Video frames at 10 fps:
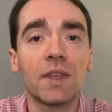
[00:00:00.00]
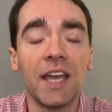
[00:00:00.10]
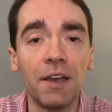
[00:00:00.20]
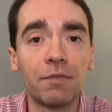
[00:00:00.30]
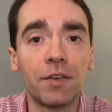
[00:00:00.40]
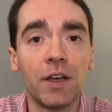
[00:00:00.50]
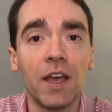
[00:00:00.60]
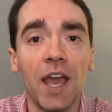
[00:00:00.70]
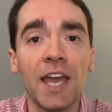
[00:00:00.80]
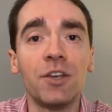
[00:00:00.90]
If
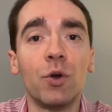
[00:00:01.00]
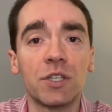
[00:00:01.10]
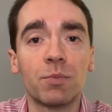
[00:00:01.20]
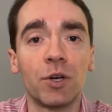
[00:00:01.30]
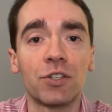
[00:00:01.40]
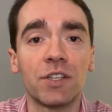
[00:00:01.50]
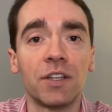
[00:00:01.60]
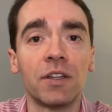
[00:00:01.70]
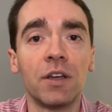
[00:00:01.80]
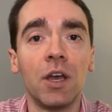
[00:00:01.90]
a U.S.
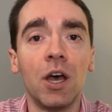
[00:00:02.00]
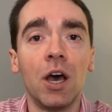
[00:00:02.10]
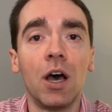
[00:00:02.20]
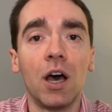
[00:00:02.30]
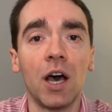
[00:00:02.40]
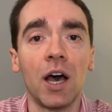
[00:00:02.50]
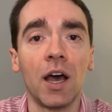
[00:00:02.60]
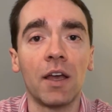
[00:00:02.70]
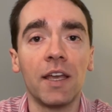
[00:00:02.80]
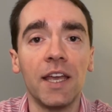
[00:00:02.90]
person
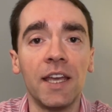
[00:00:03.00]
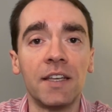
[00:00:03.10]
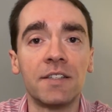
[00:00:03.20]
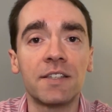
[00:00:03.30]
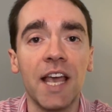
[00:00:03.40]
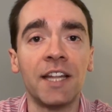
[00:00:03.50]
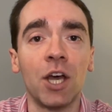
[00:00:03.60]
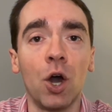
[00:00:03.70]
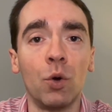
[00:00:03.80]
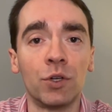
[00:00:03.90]
is an
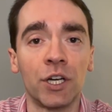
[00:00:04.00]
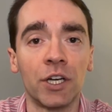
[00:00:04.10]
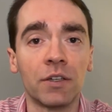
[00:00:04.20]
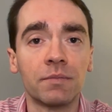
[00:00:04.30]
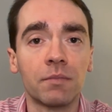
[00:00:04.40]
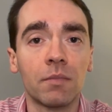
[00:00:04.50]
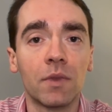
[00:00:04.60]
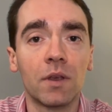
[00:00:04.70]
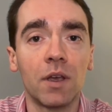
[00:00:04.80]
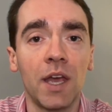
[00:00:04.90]
owner
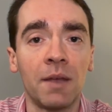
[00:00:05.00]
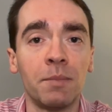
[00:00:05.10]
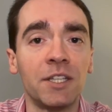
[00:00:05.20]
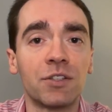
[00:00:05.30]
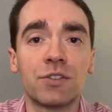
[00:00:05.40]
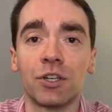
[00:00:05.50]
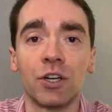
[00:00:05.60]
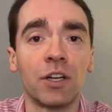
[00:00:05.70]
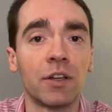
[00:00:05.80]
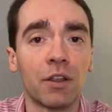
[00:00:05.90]
and meets
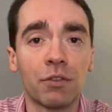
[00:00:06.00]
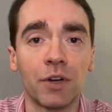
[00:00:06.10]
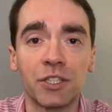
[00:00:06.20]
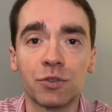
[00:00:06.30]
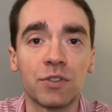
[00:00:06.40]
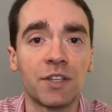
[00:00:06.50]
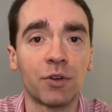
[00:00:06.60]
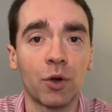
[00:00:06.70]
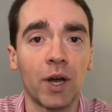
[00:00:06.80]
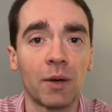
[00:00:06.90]
certain thresholds and
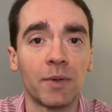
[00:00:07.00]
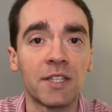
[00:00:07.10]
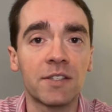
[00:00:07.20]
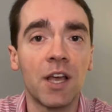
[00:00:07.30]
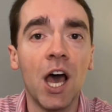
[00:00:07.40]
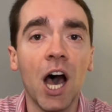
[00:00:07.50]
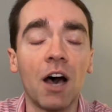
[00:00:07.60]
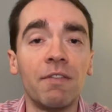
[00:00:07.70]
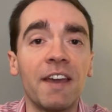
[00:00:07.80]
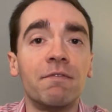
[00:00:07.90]
requirements
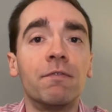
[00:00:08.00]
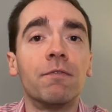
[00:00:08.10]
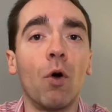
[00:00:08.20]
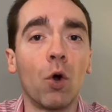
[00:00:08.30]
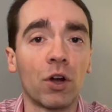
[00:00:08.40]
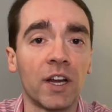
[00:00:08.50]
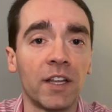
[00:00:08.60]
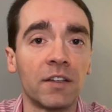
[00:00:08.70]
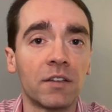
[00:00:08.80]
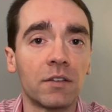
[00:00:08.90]
of a
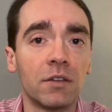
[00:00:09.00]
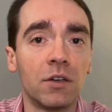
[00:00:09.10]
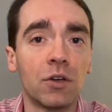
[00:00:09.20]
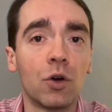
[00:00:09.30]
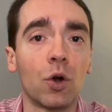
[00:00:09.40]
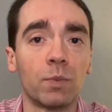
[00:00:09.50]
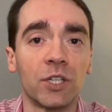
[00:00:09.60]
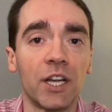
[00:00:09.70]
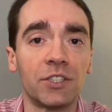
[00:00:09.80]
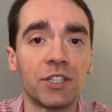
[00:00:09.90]
foreign
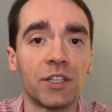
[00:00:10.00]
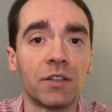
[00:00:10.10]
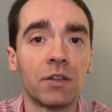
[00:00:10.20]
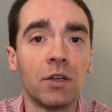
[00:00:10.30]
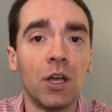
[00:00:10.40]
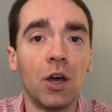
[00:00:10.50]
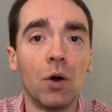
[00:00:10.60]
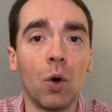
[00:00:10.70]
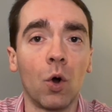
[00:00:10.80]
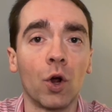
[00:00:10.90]
corporation
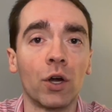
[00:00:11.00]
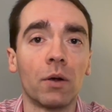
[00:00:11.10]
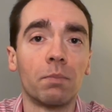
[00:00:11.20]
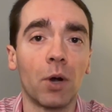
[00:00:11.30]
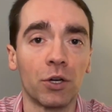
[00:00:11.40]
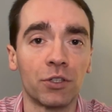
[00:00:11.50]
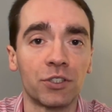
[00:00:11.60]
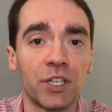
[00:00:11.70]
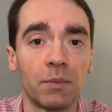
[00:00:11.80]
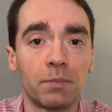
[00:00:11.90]
or
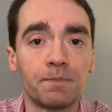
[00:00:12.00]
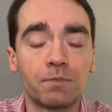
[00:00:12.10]
partnership.